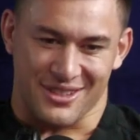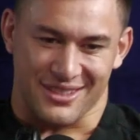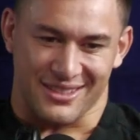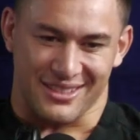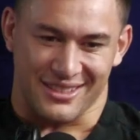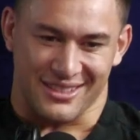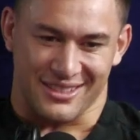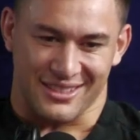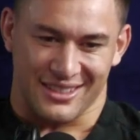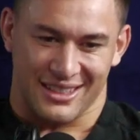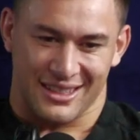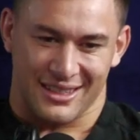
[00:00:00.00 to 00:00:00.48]
I'm
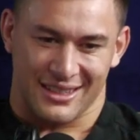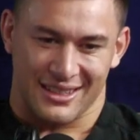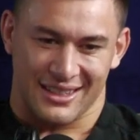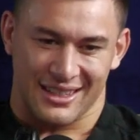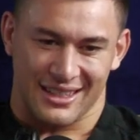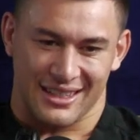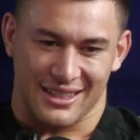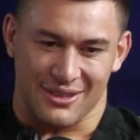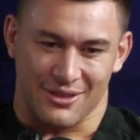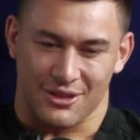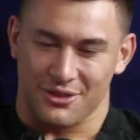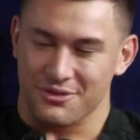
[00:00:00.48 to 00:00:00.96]
just excited.
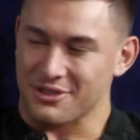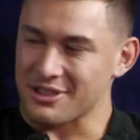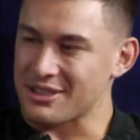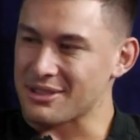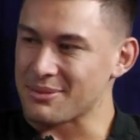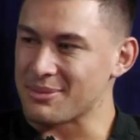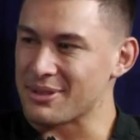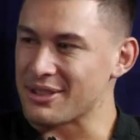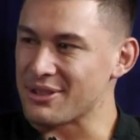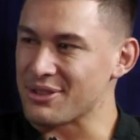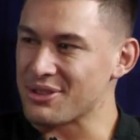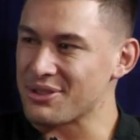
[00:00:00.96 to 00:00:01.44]
Eh? I'm
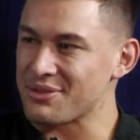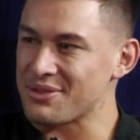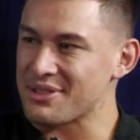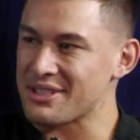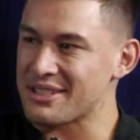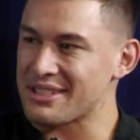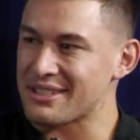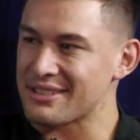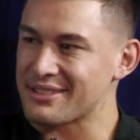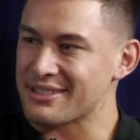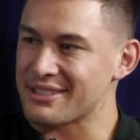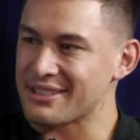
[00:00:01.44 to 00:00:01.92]
obviously a bit
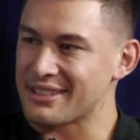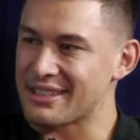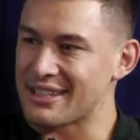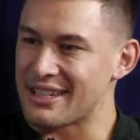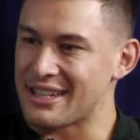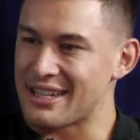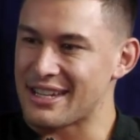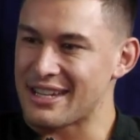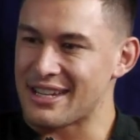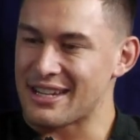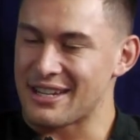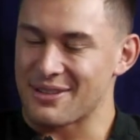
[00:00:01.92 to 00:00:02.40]
nervous.
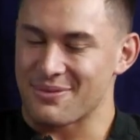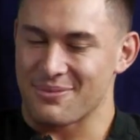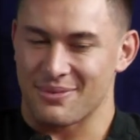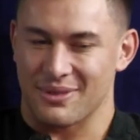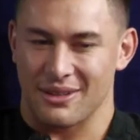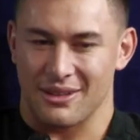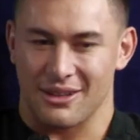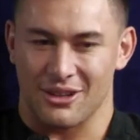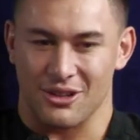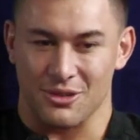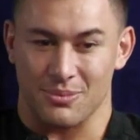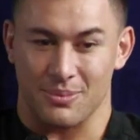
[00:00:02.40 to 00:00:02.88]

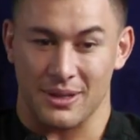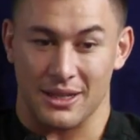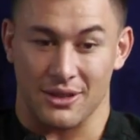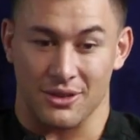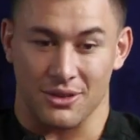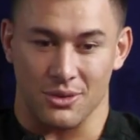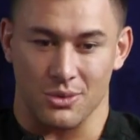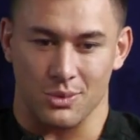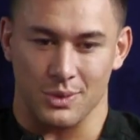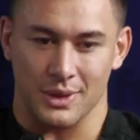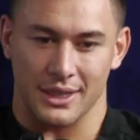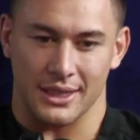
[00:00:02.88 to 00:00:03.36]
Um, I was
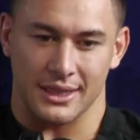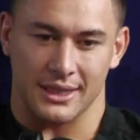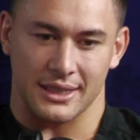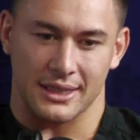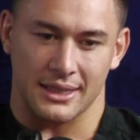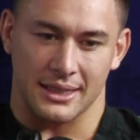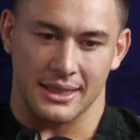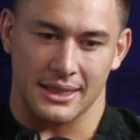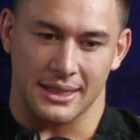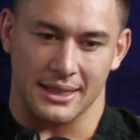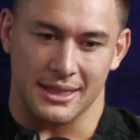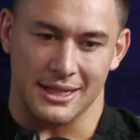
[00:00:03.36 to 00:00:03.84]
playing on the wing.